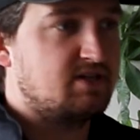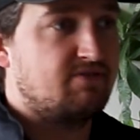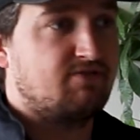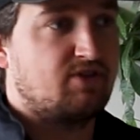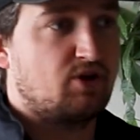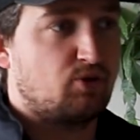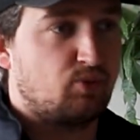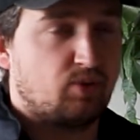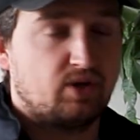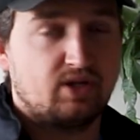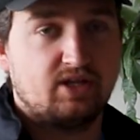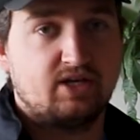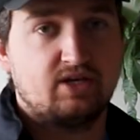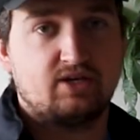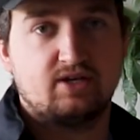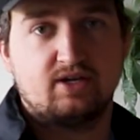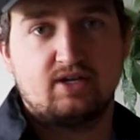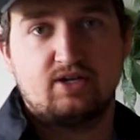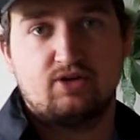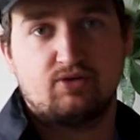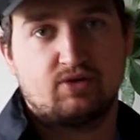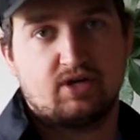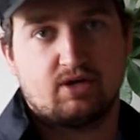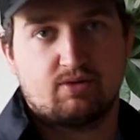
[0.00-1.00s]
If they're really
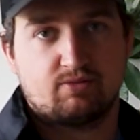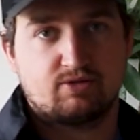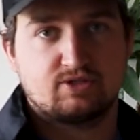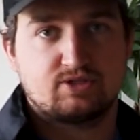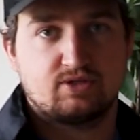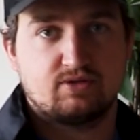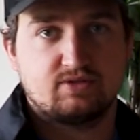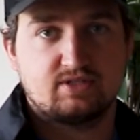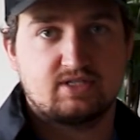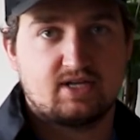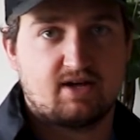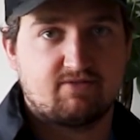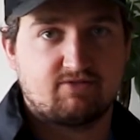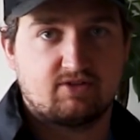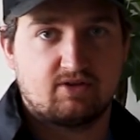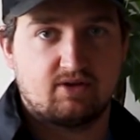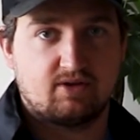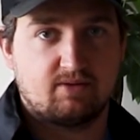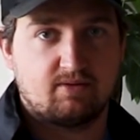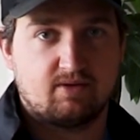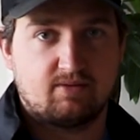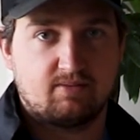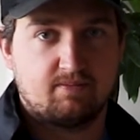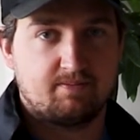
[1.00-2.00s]
good, you'll get results off
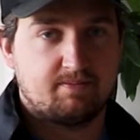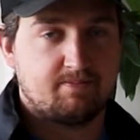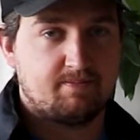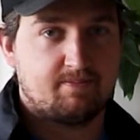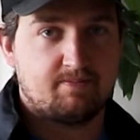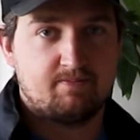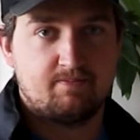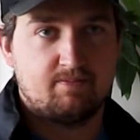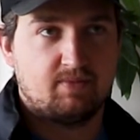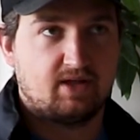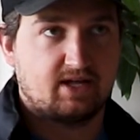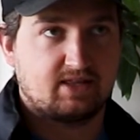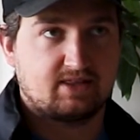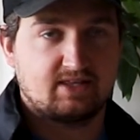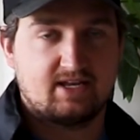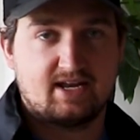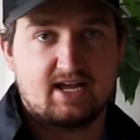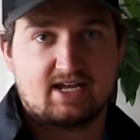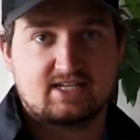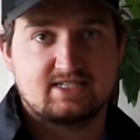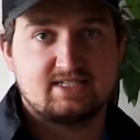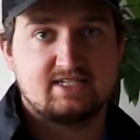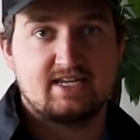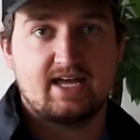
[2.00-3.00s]
the, like the
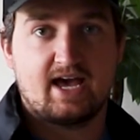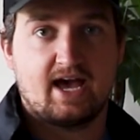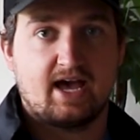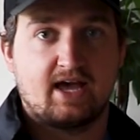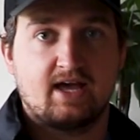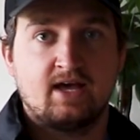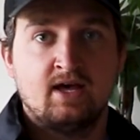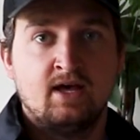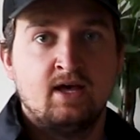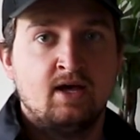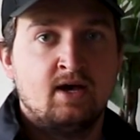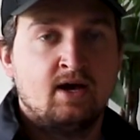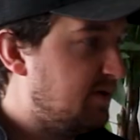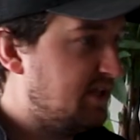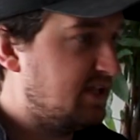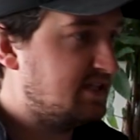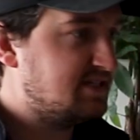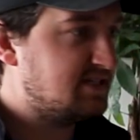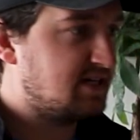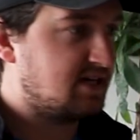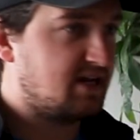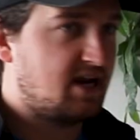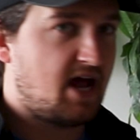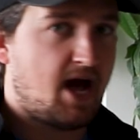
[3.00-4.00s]
next day, but
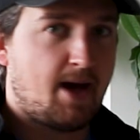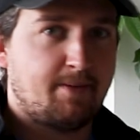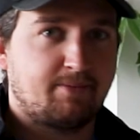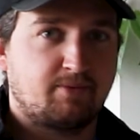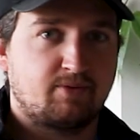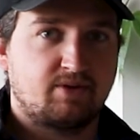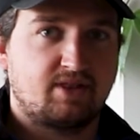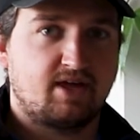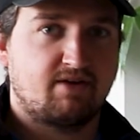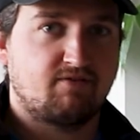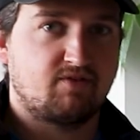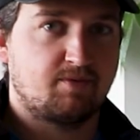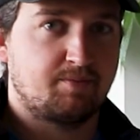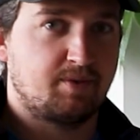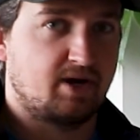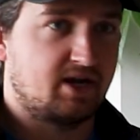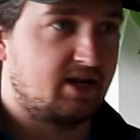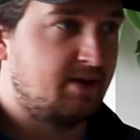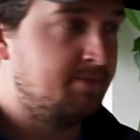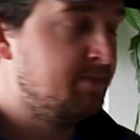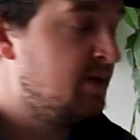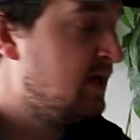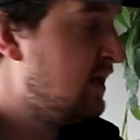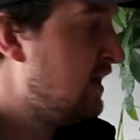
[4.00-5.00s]
that's not gonna happen with
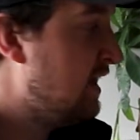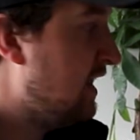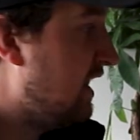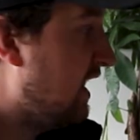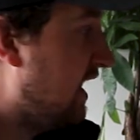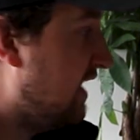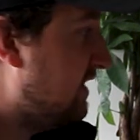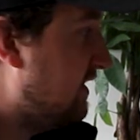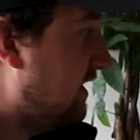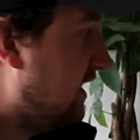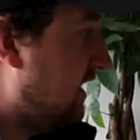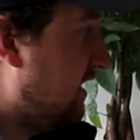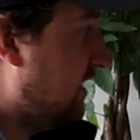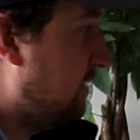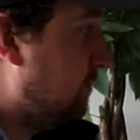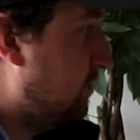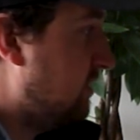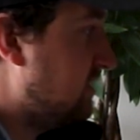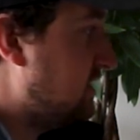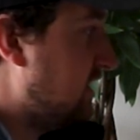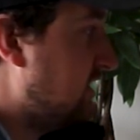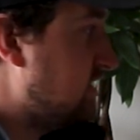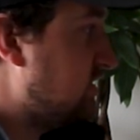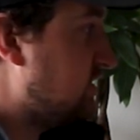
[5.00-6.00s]
everybody. And then
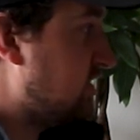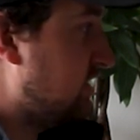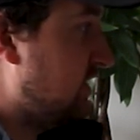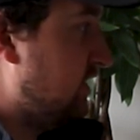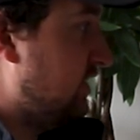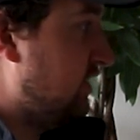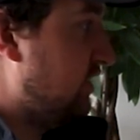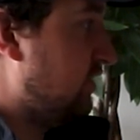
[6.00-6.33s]
potentially